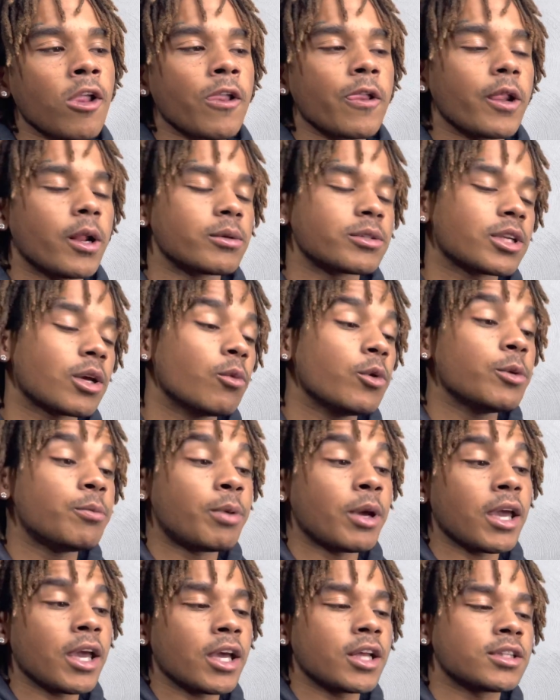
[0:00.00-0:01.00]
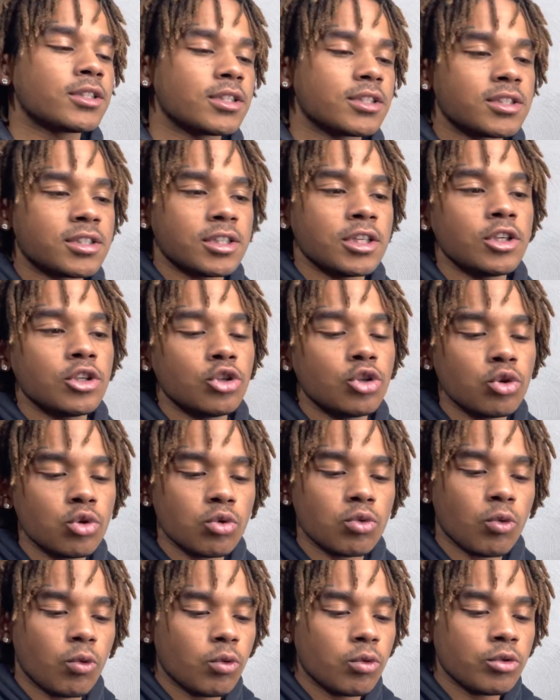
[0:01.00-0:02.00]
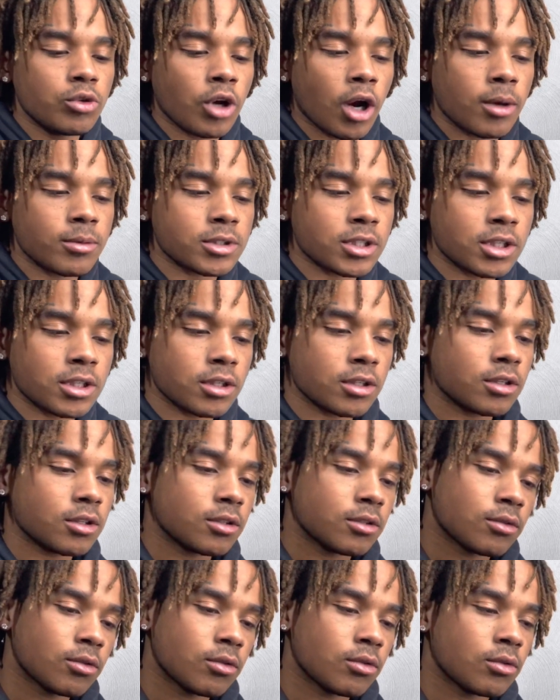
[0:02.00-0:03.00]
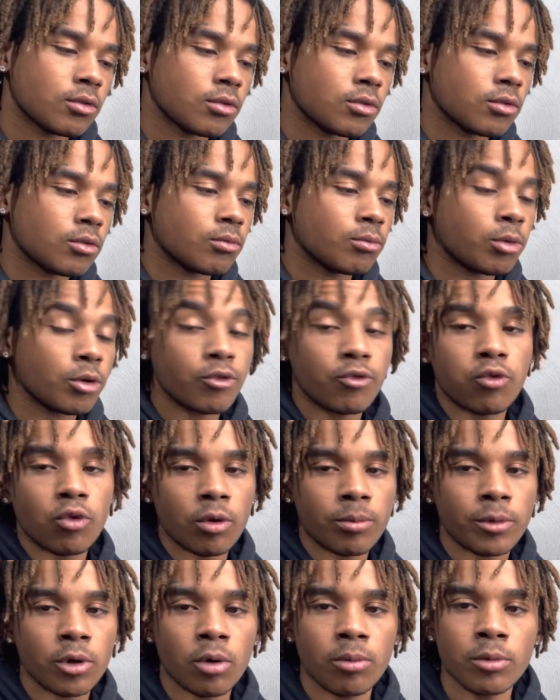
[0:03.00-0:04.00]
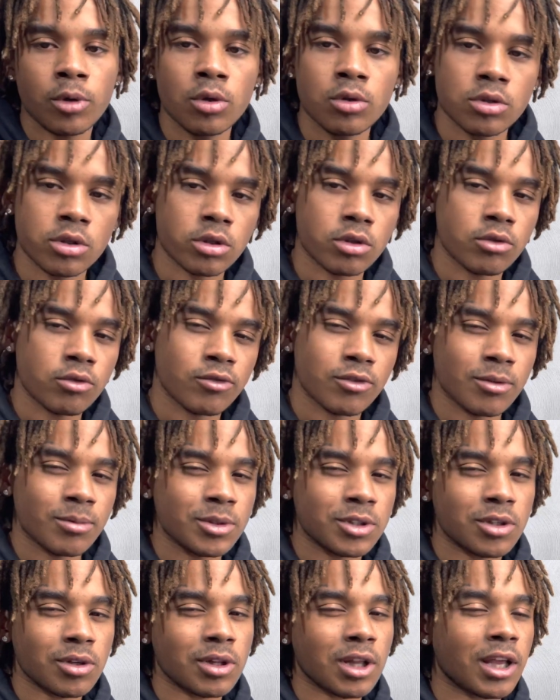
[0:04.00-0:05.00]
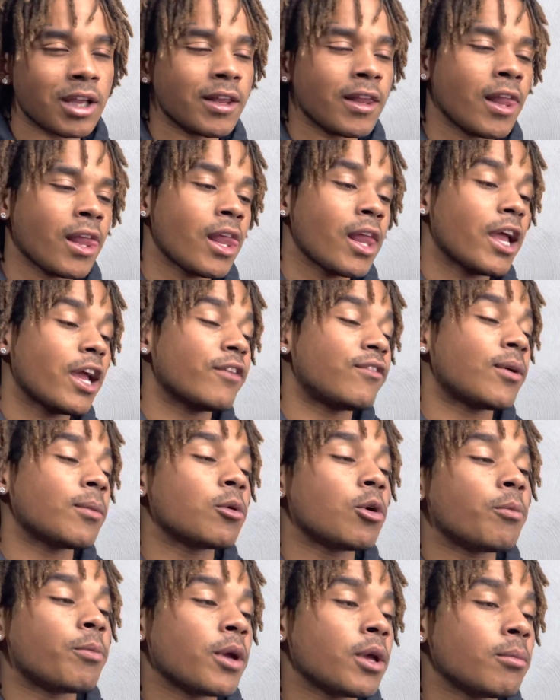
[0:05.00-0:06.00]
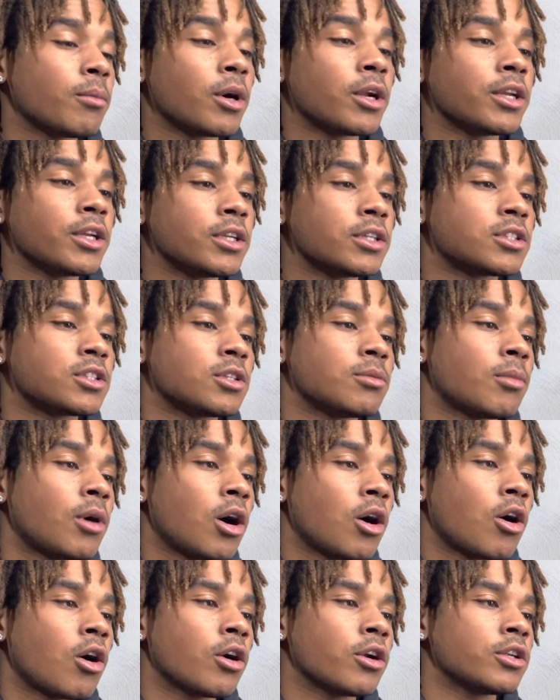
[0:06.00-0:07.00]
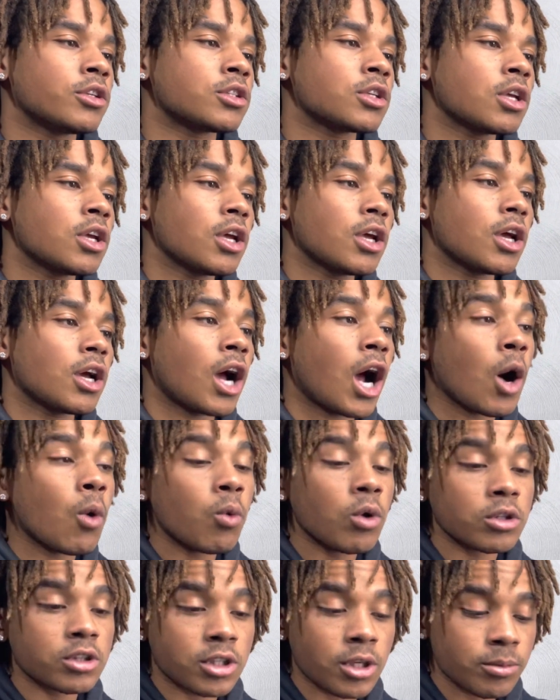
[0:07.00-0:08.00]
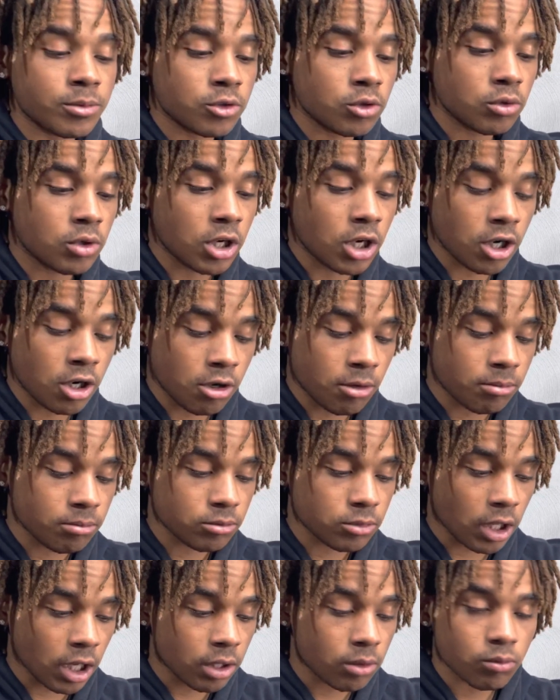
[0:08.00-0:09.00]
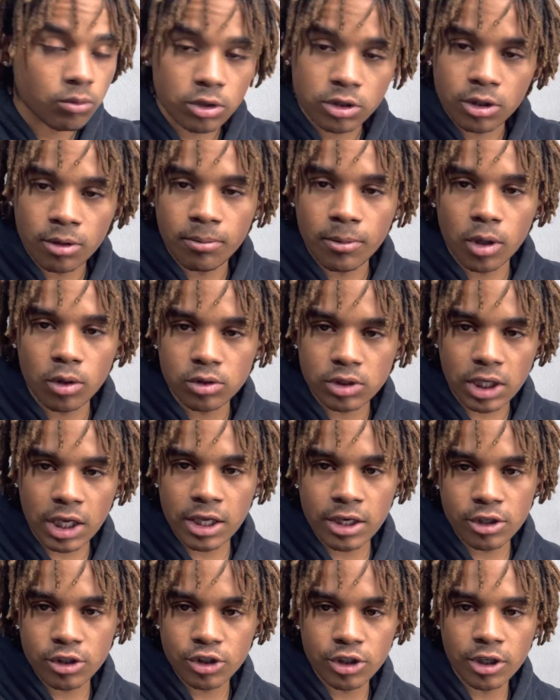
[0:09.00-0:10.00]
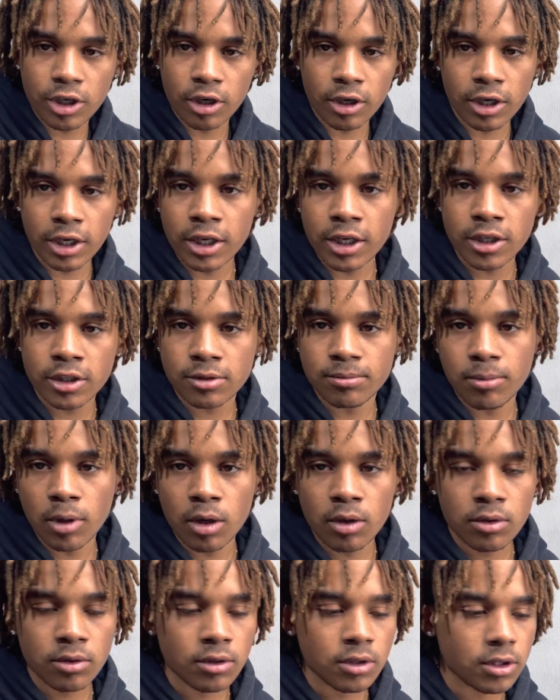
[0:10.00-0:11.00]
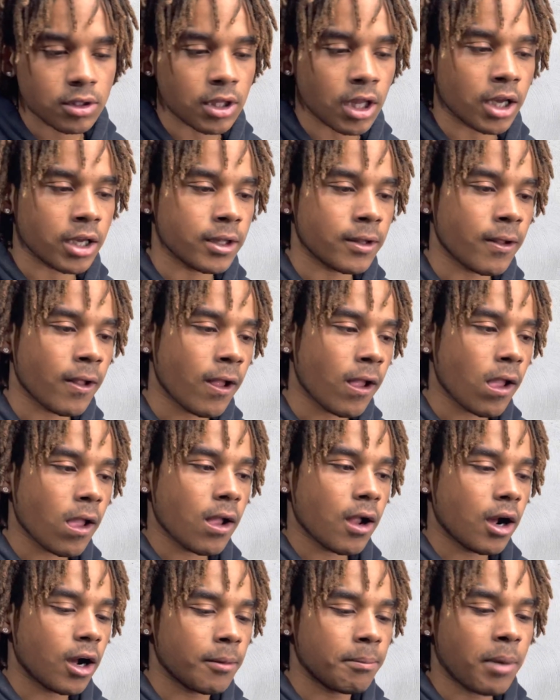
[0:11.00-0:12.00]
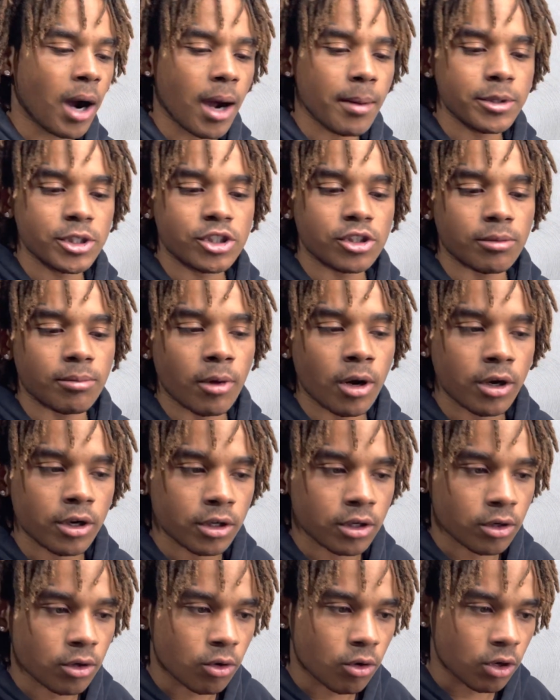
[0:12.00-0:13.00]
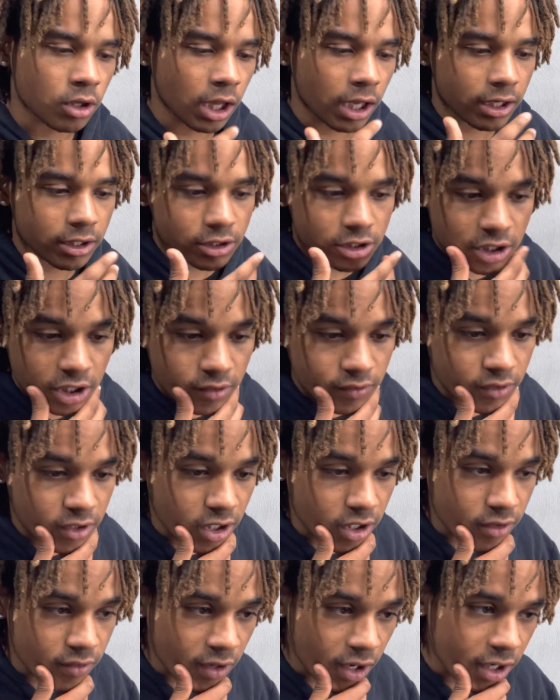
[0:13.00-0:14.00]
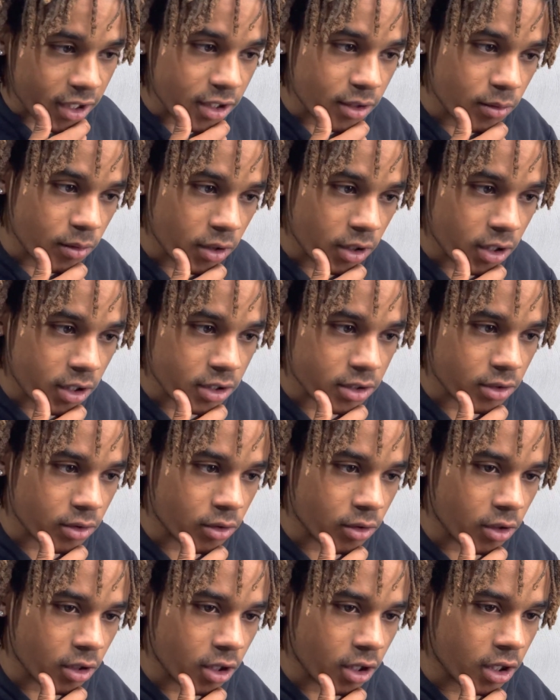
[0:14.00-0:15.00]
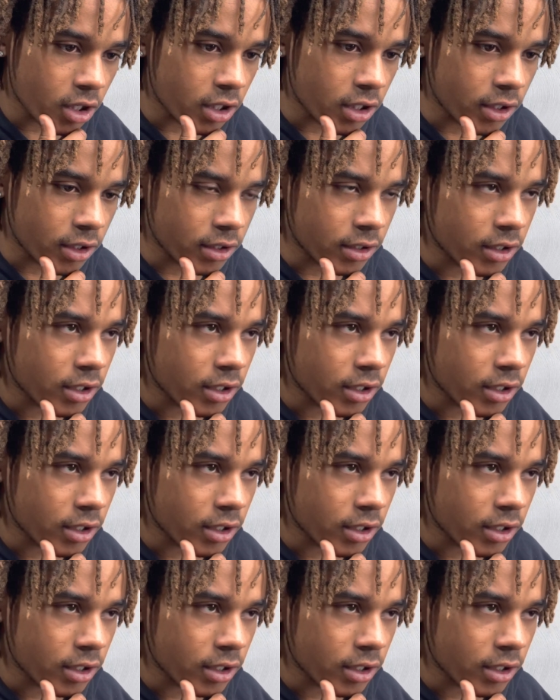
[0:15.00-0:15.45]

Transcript: you know what I'm saying, we paying to see you, you know what I'm saying, perform your music, you feel me? So, like, if I'm gonna pay money to see my artists, I want them to come, like, with the most energy there is, bro. Like, a Bobby Shmurda or, like, a Chief Keef, how he was, or, uh,